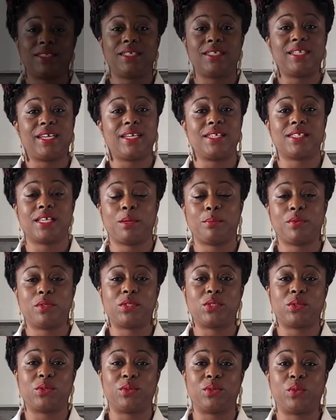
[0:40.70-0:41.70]
today's
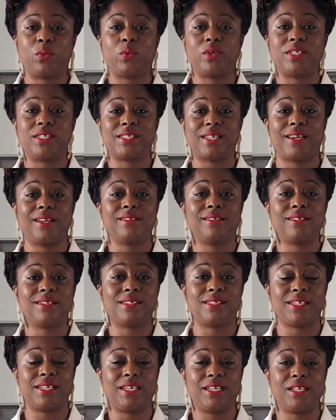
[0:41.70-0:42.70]
episode, we're setting the
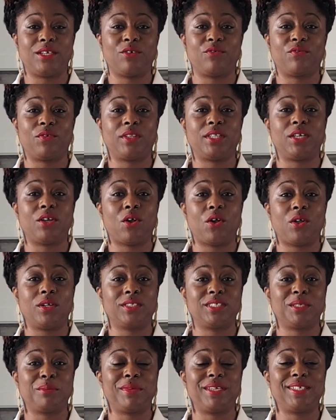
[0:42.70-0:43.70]
scene for the
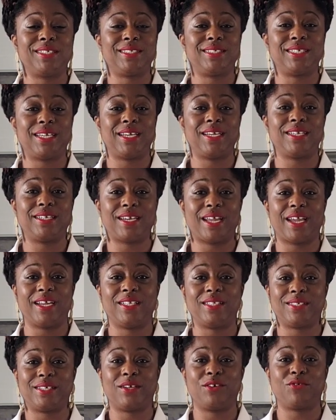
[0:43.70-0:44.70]
ultimate date
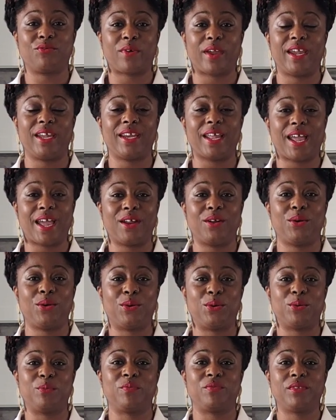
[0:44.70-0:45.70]
night done right at
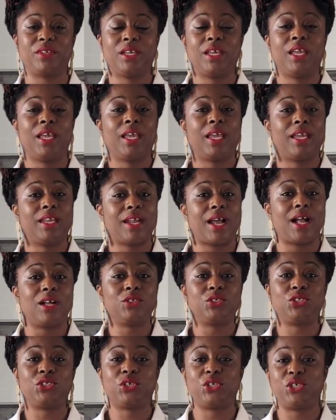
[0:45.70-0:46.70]
home, and I'll
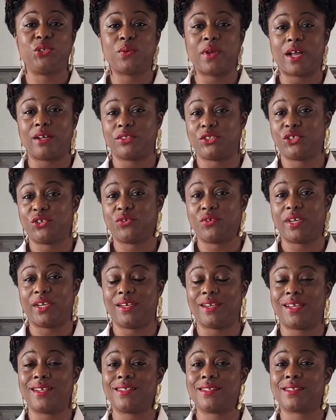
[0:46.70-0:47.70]
show you how to
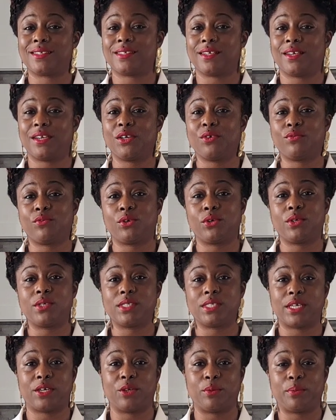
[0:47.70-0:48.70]
create a stunning floral
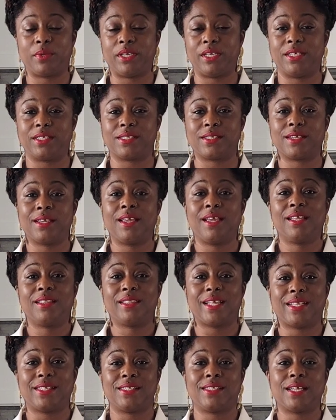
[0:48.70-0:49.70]
centerpiece
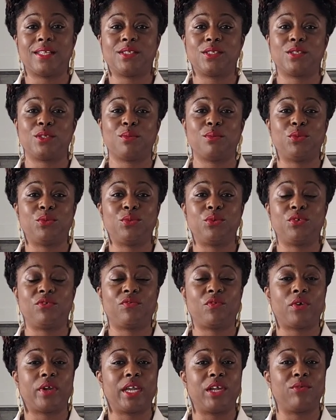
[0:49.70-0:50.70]
that sets the mood
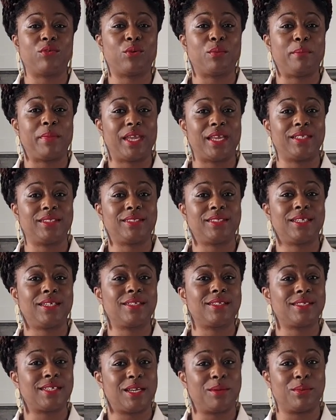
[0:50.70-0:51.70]
for a romantic
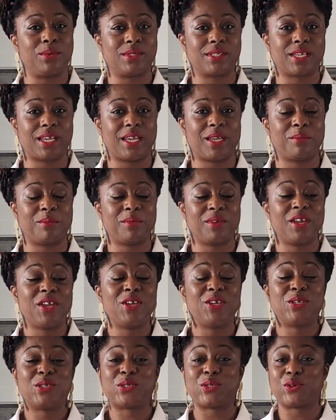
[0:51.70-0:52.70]
tablescape.
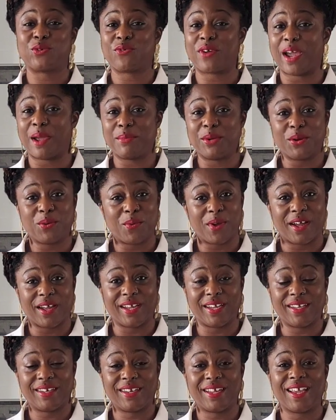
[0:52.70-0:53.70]
So grab your
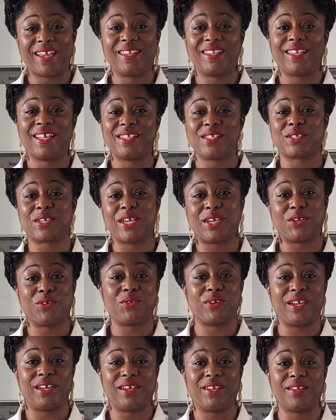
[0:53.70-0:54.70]
wine and let's get
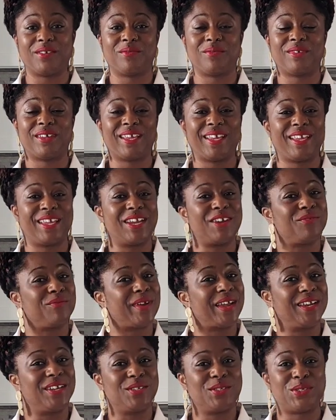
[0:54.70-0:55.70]
creative and get
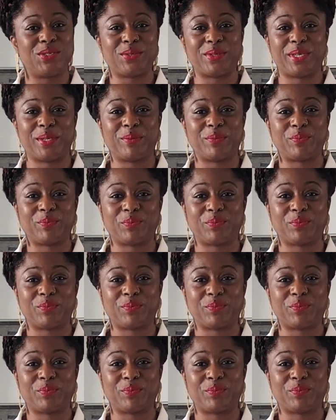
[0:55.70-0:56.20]
right into it.